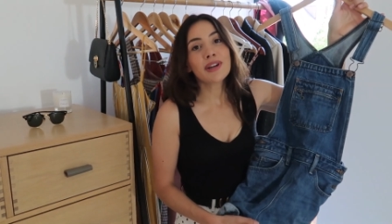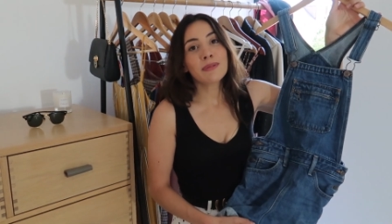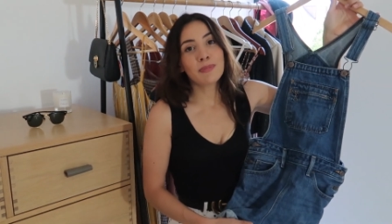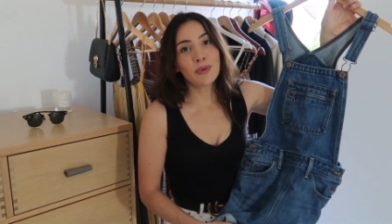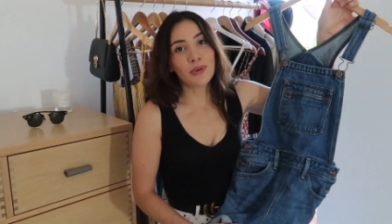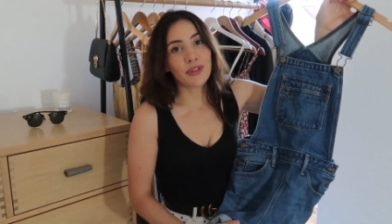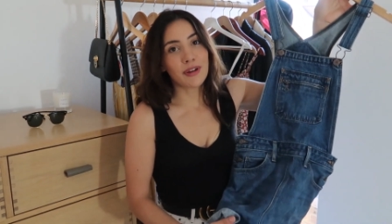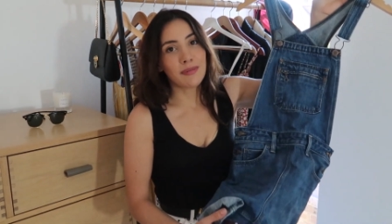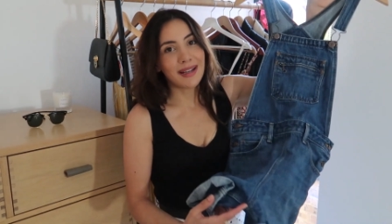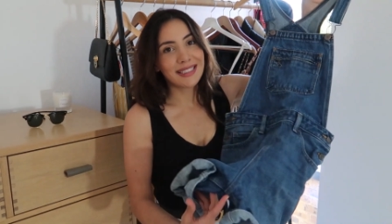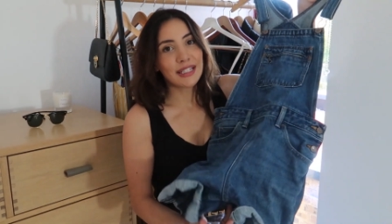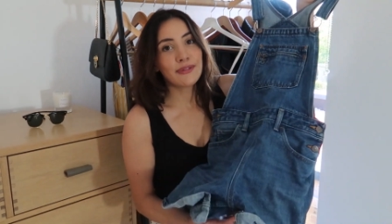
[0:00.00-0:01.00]
when I bought
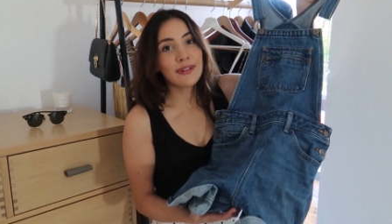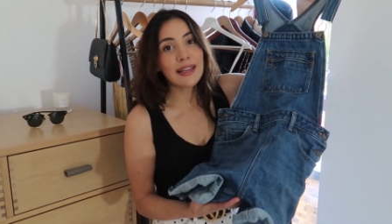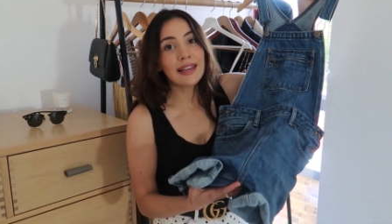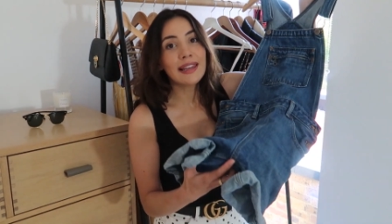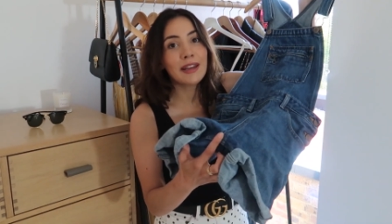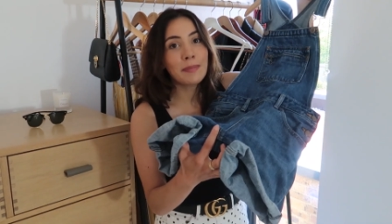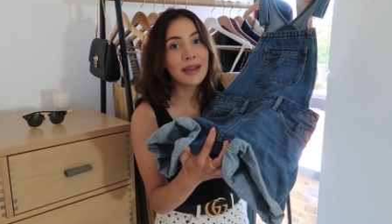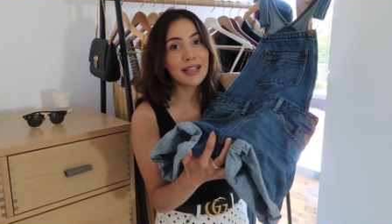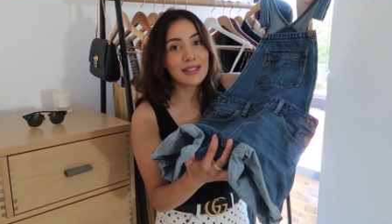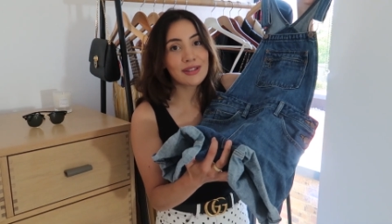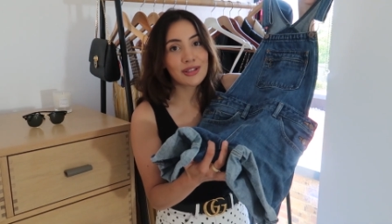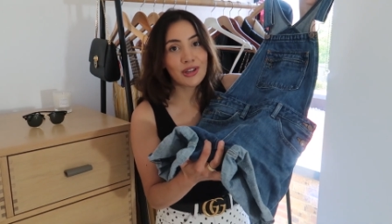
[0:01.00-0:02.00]
them, I did feel a little bit
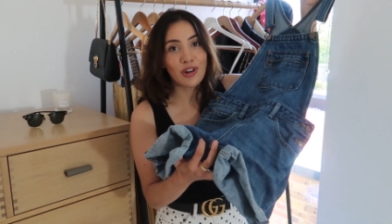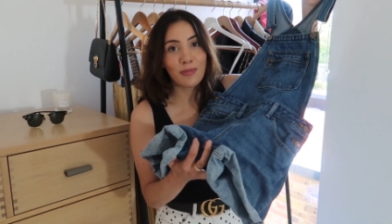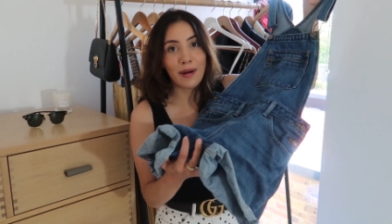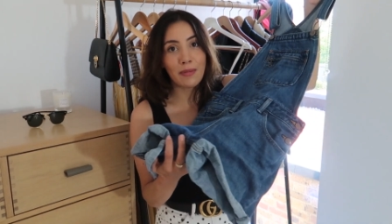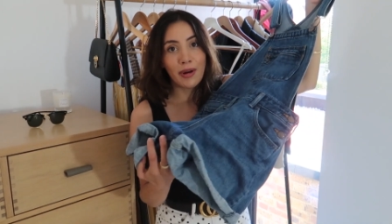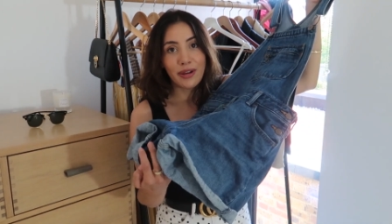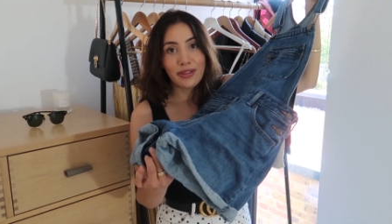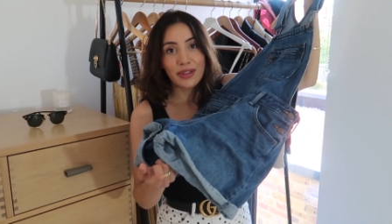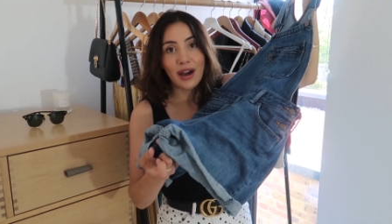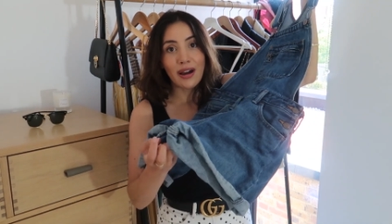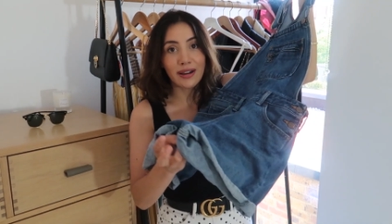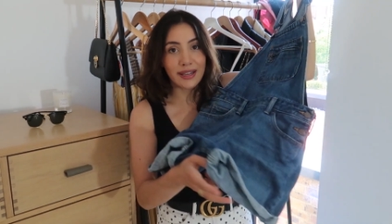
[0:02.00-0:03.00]
insecure about my
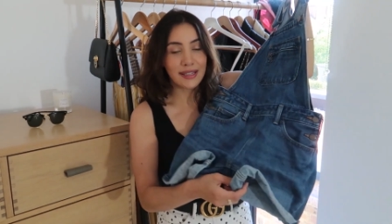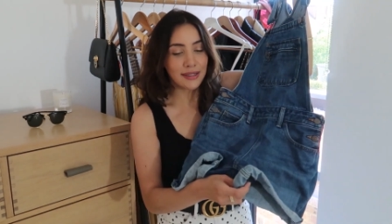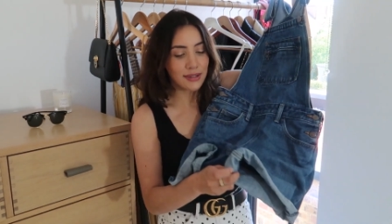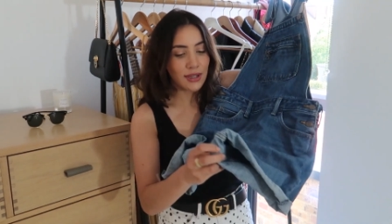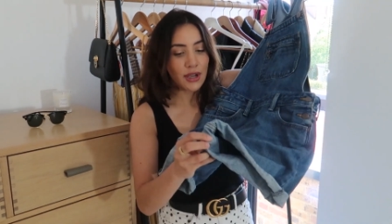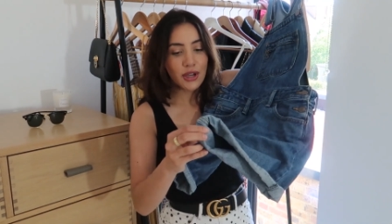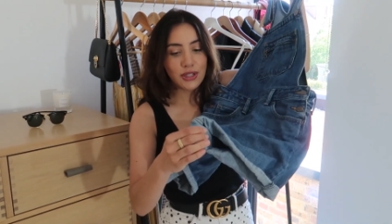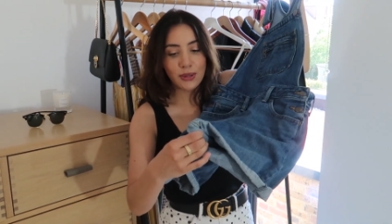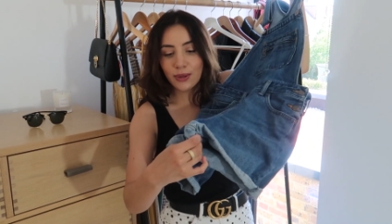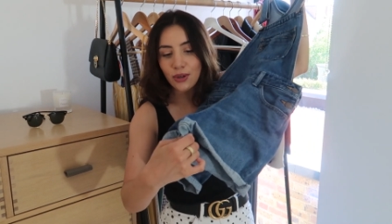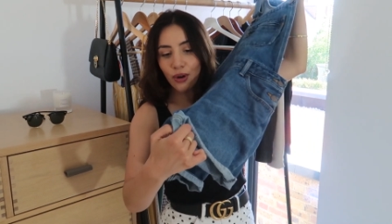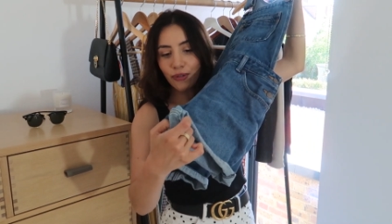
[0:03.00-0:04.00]
thighs,
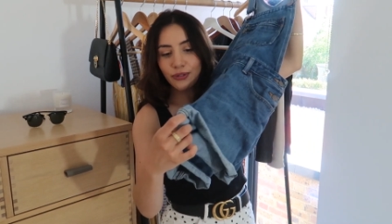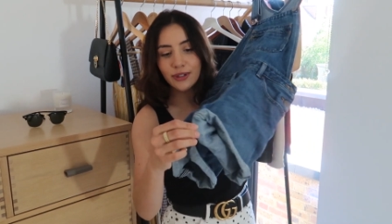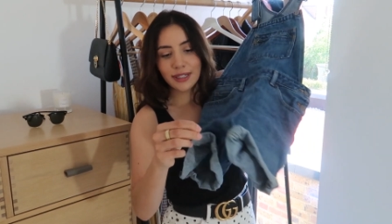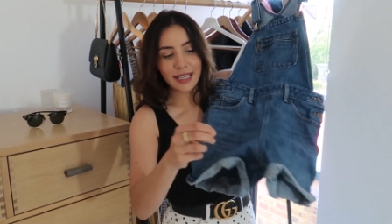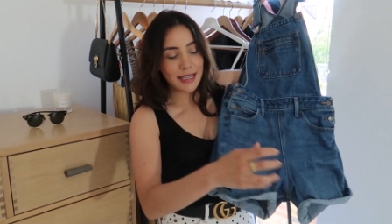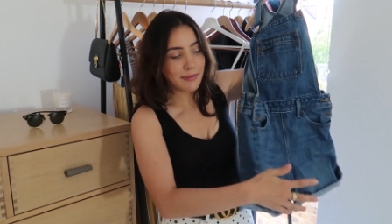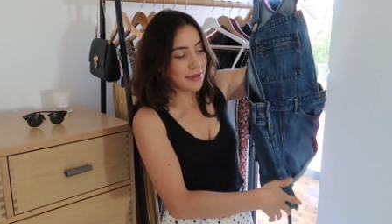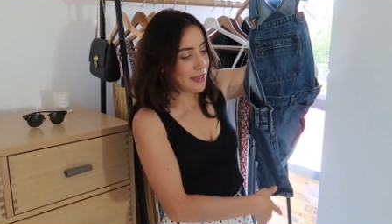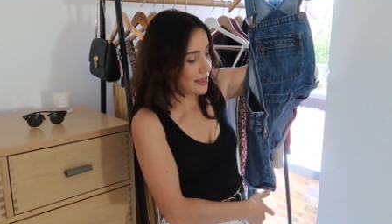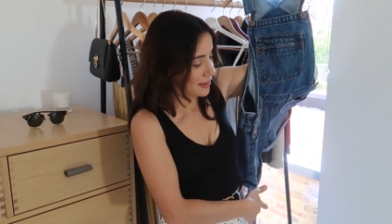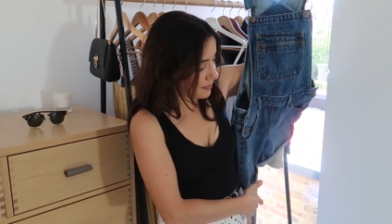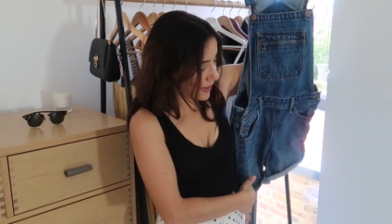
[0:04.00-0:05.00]
so I'd often keep
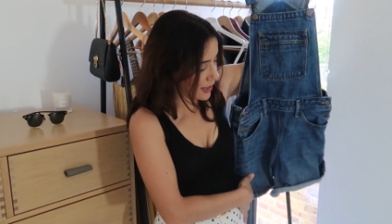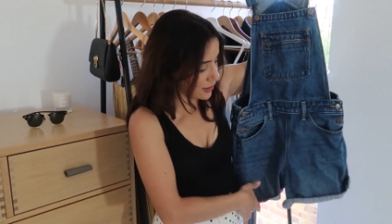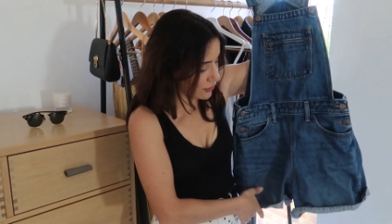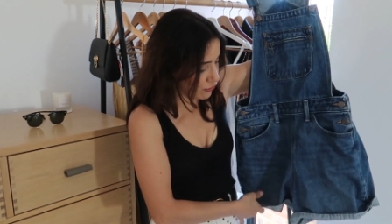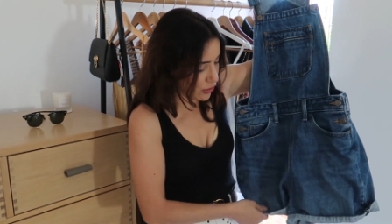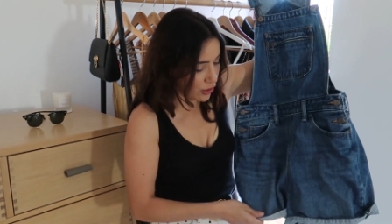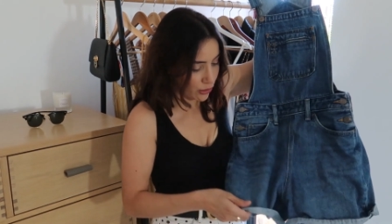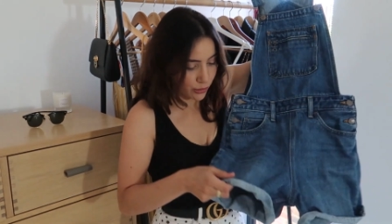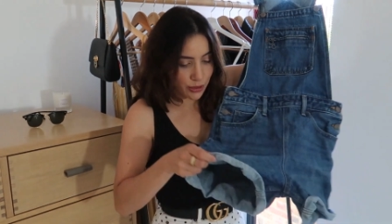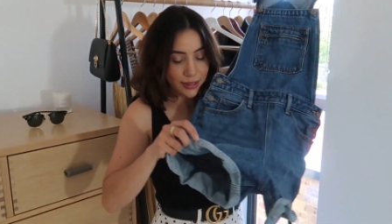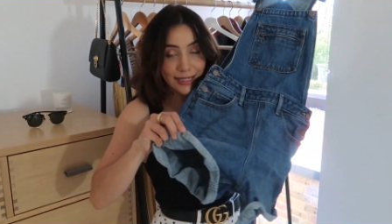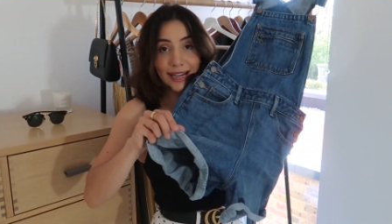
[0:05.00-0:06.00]
these bits
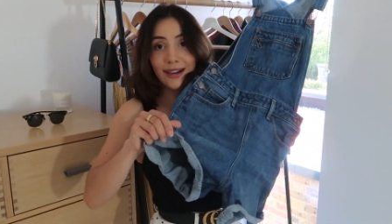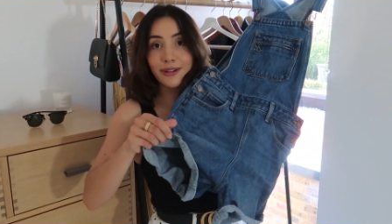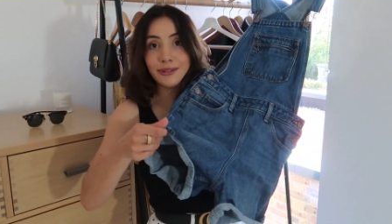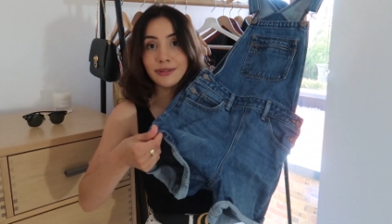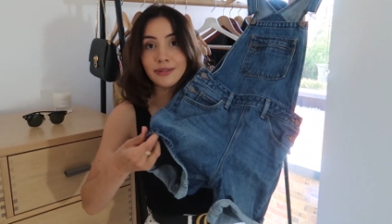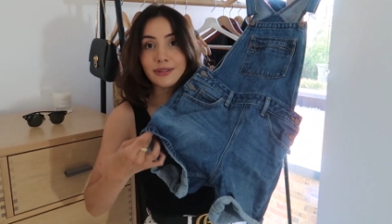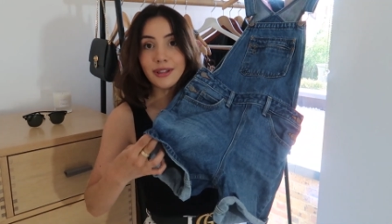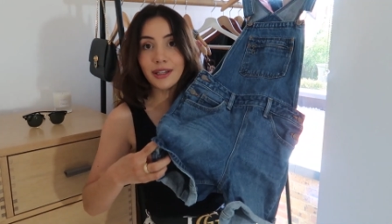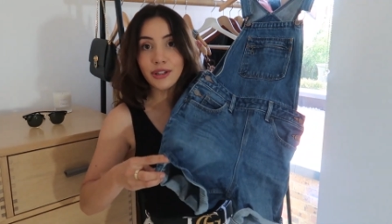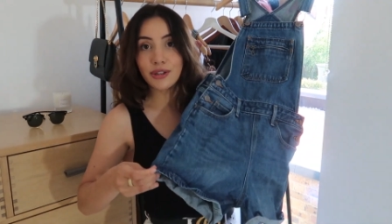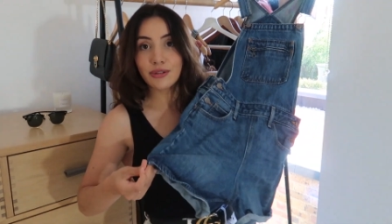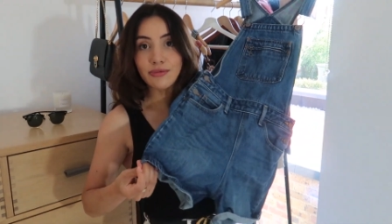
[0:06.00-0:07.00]
rolled down,
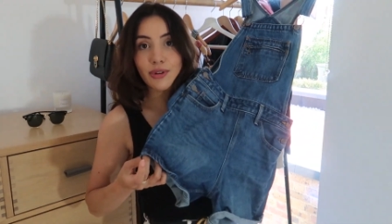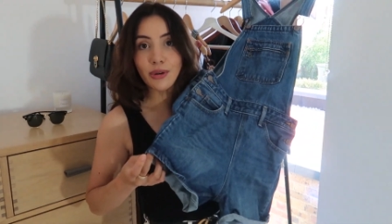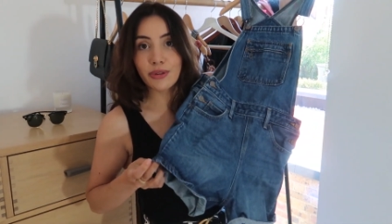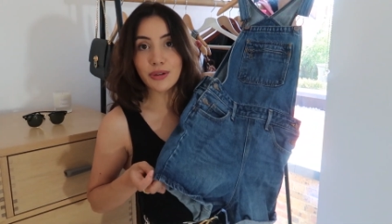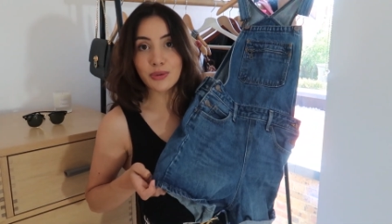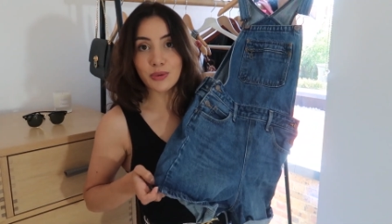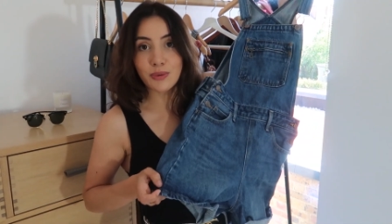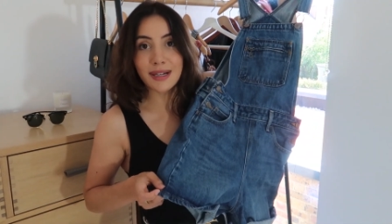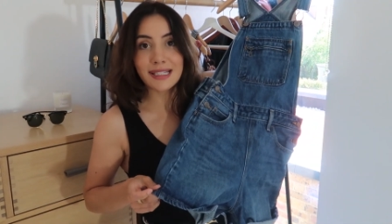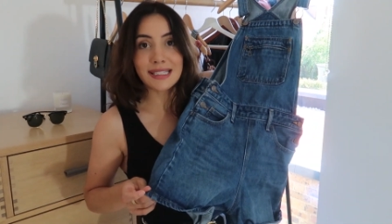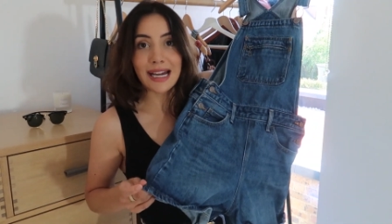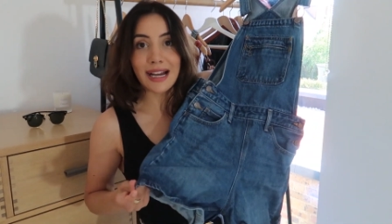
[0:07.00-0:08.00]
like you can roll those all the
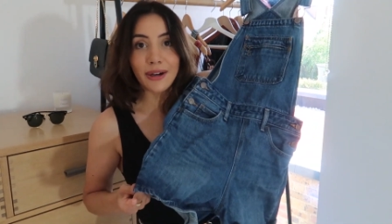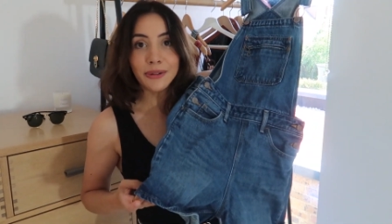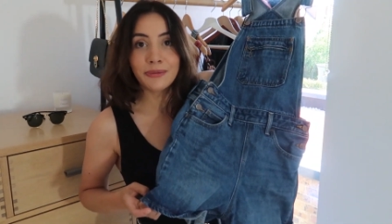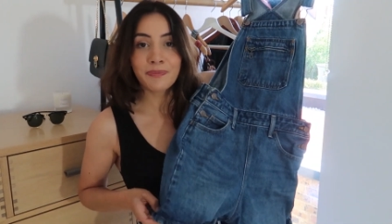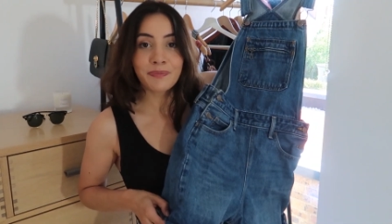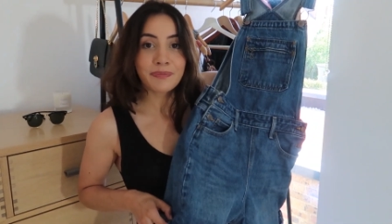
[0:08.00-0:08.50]
way down.